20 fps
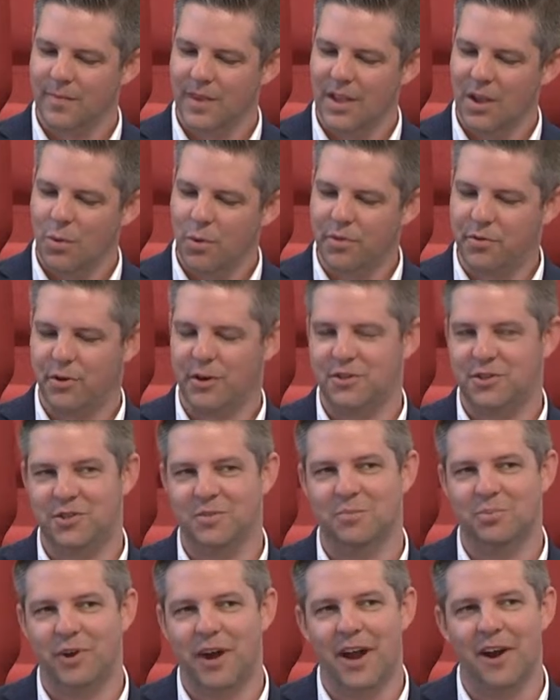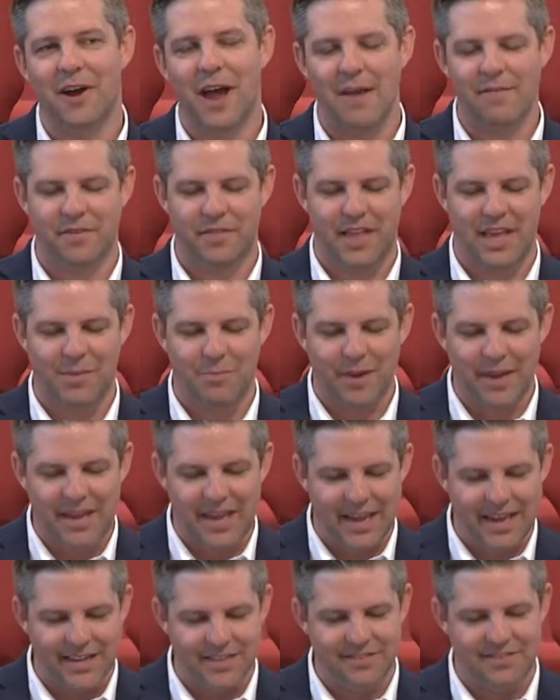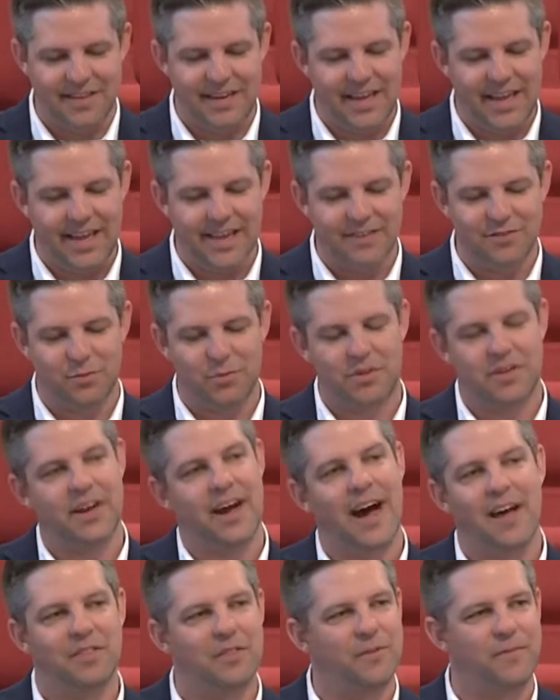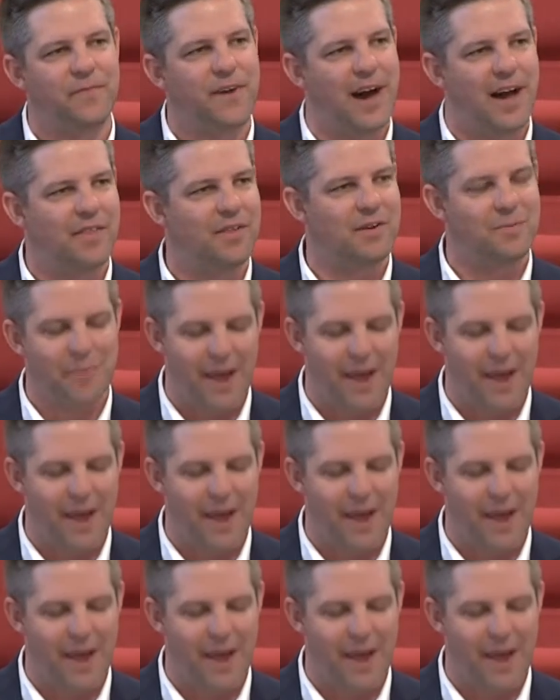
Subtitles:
With Christian prayer, everything begins and ends with God the Father,